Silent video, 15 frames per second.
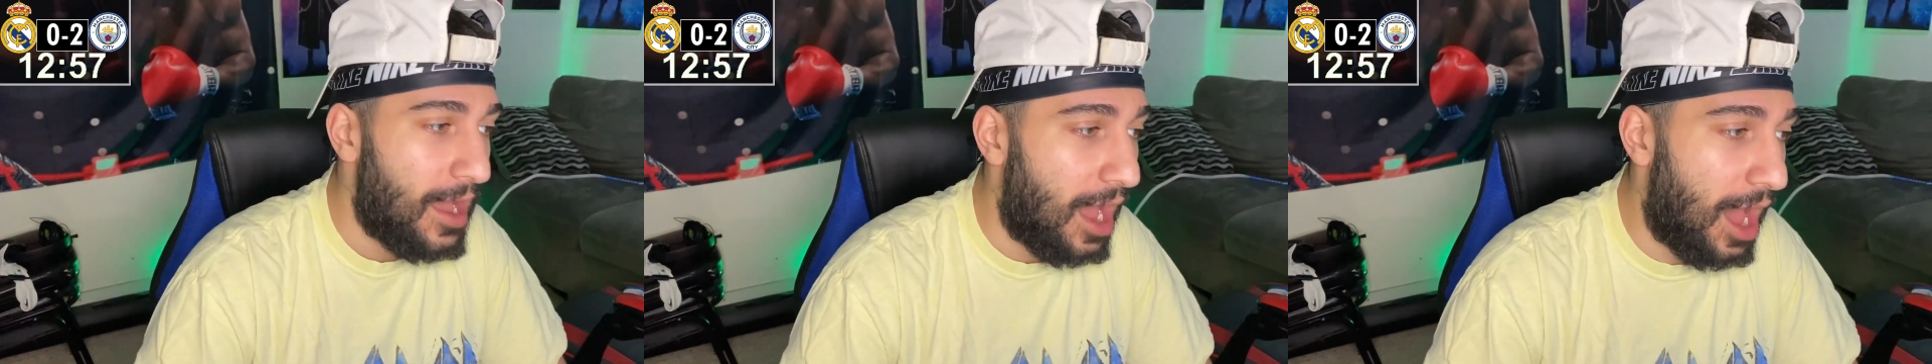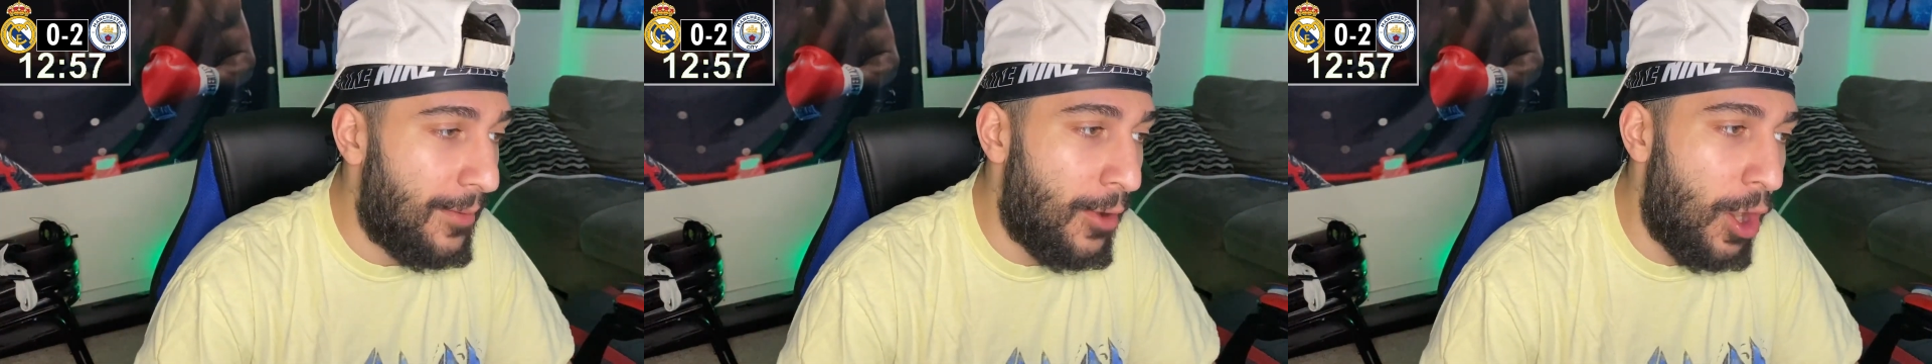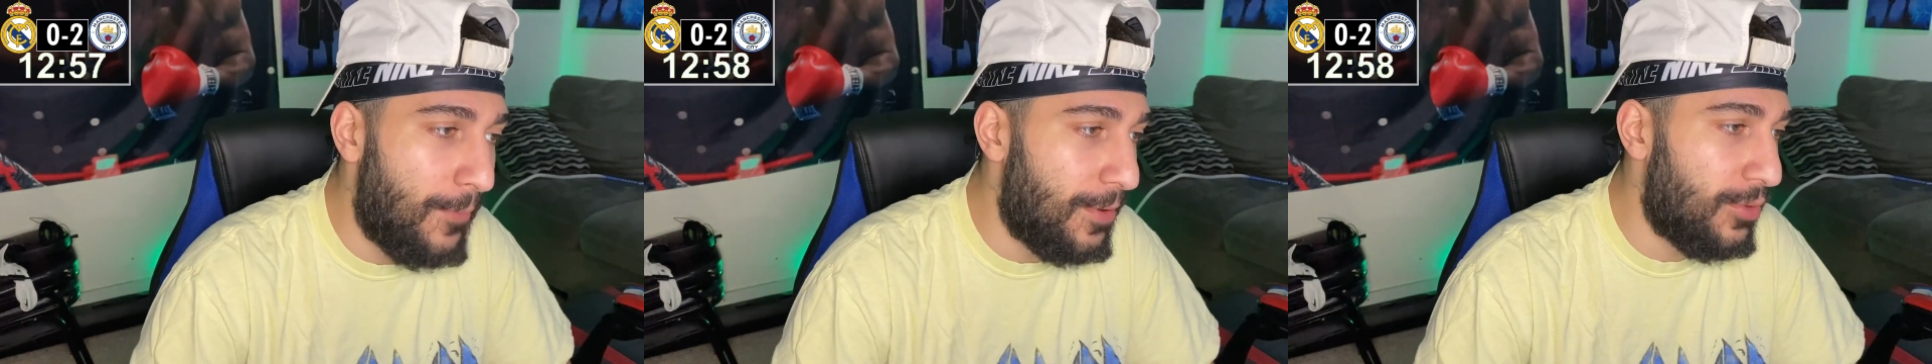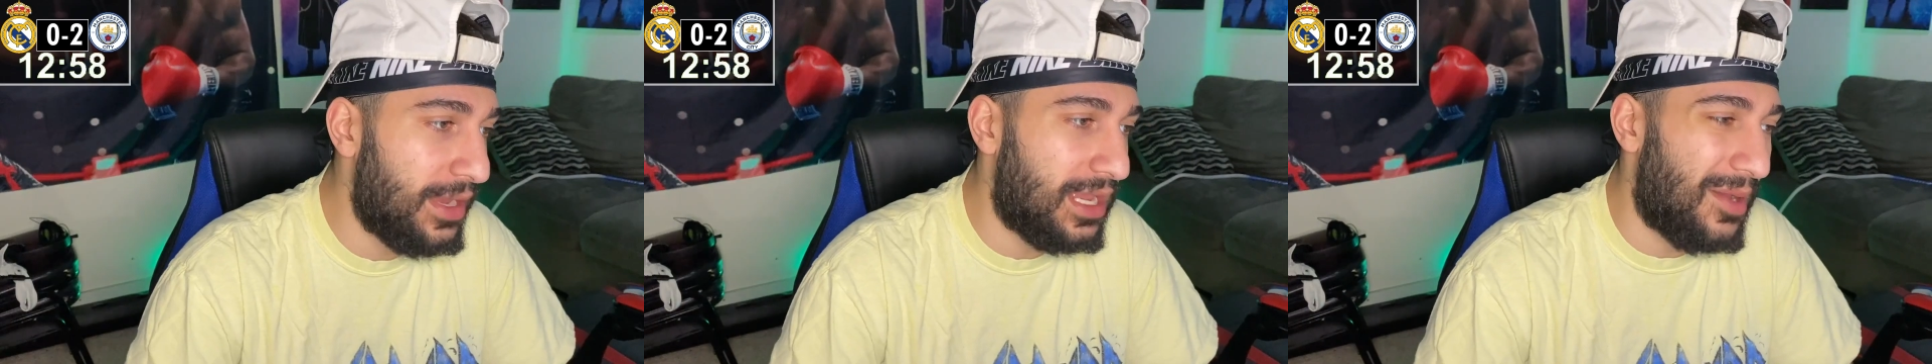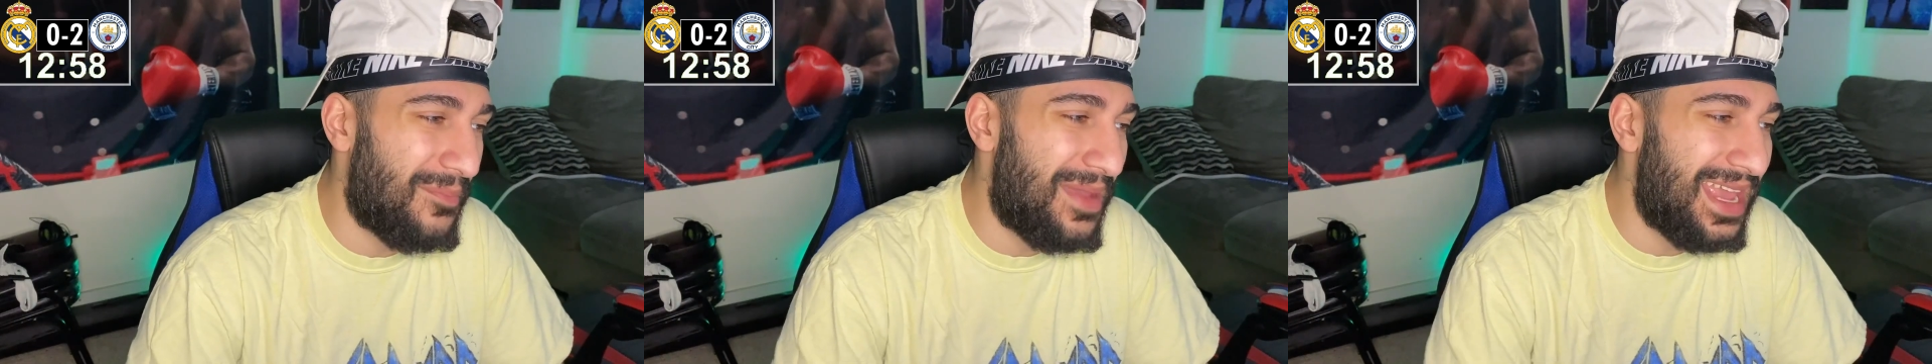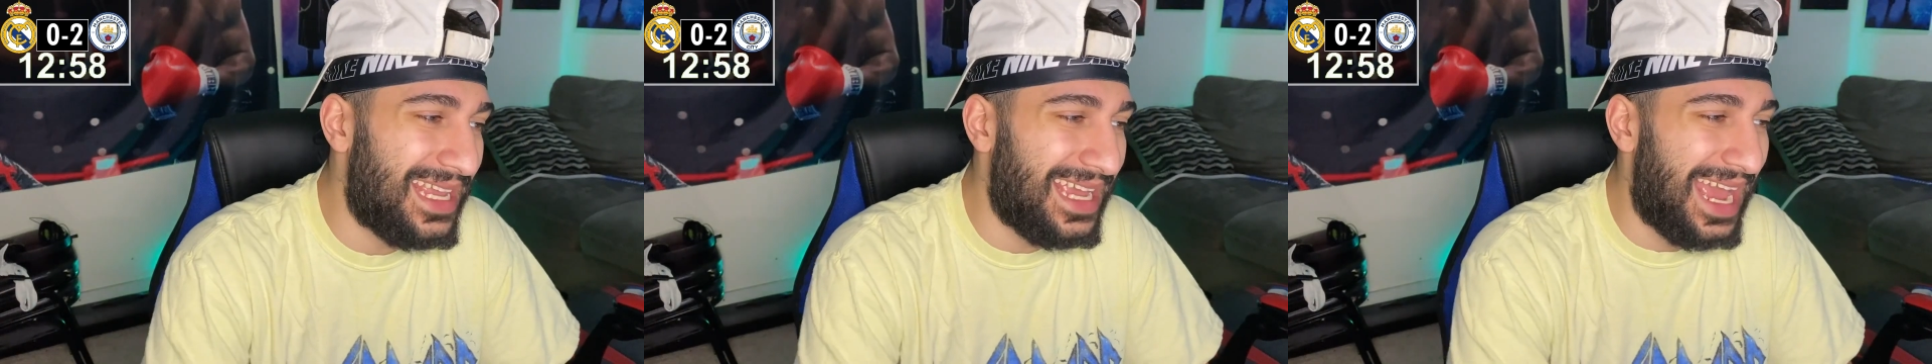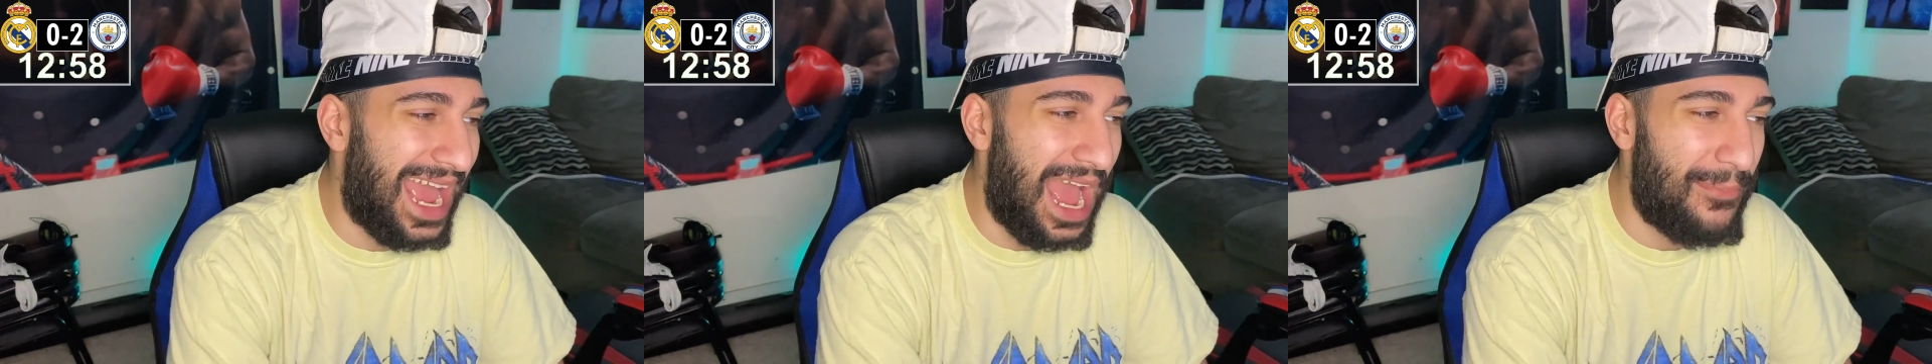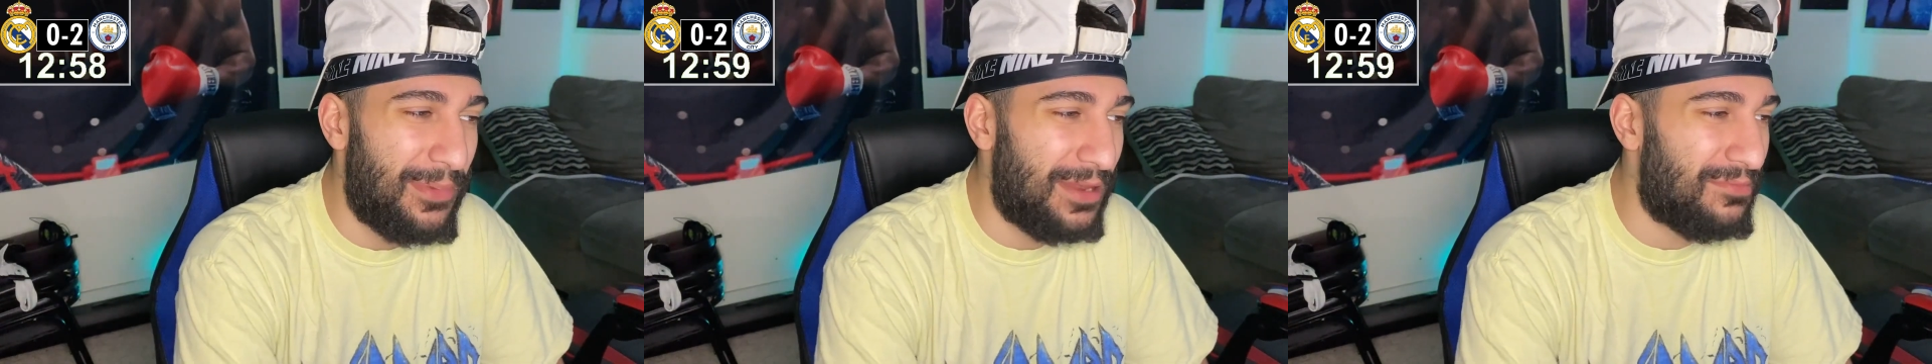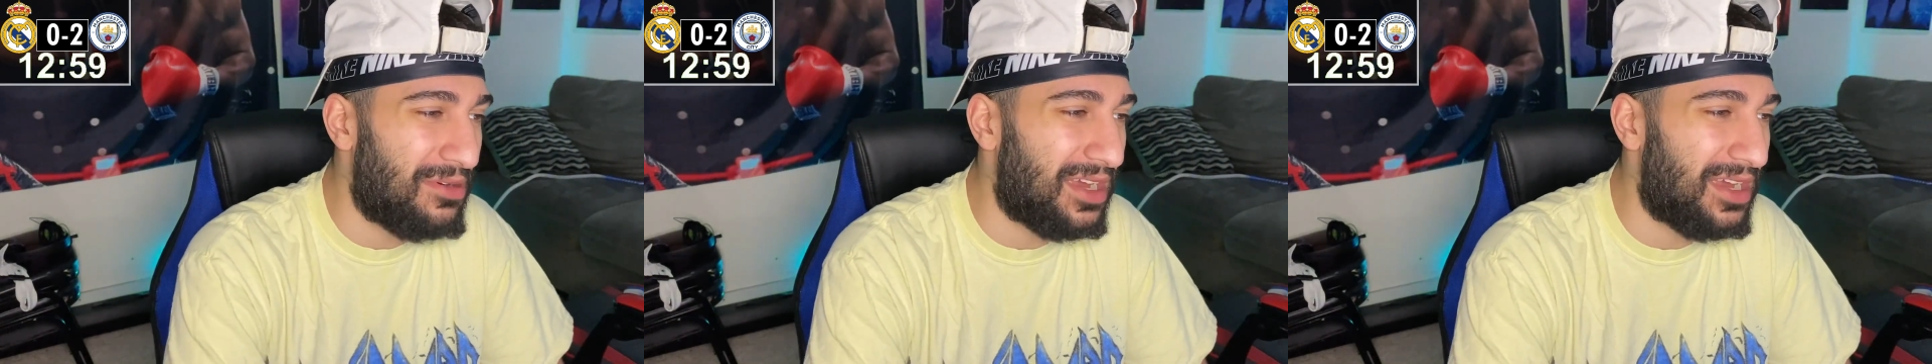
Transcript: I'm hoping we can make it happen,